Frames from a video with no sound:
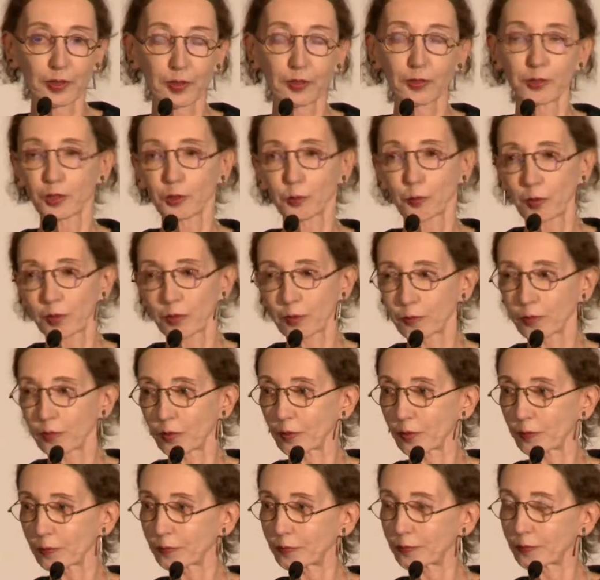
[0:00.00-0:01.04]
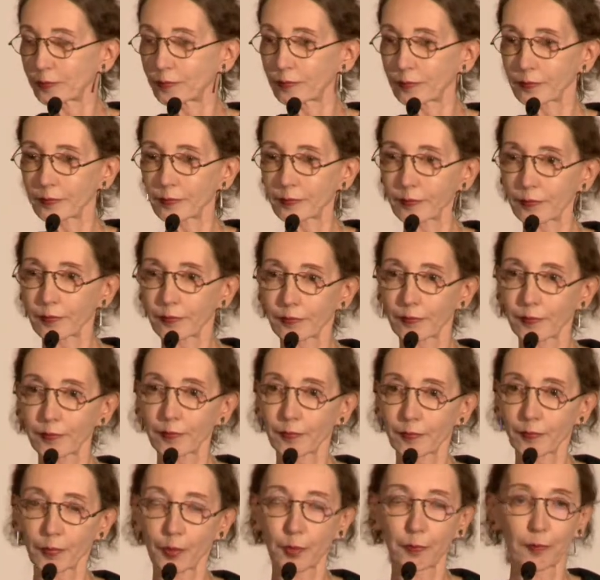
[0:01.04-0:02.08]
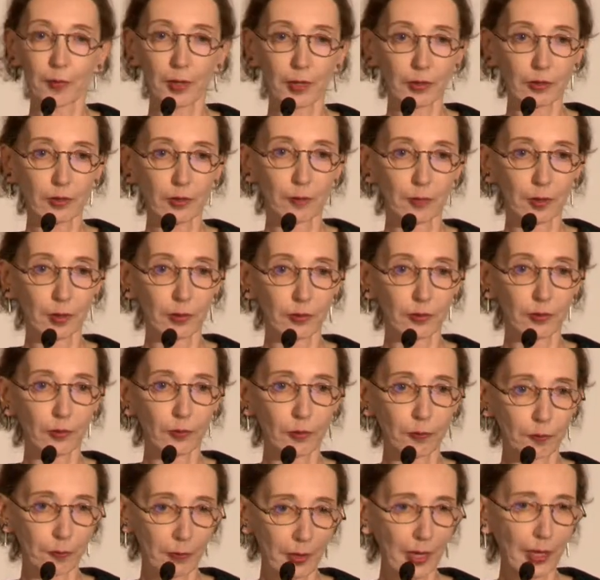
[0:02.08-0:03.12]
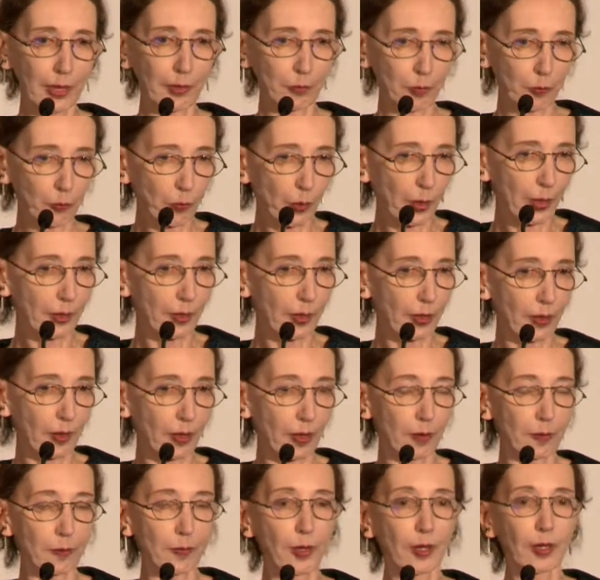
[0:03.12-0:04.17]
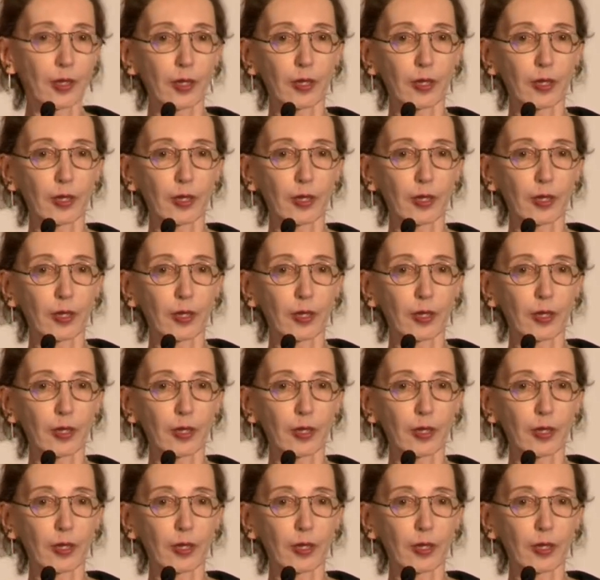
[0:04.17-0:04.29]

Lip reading: This is wonderful remark about Byron waking up.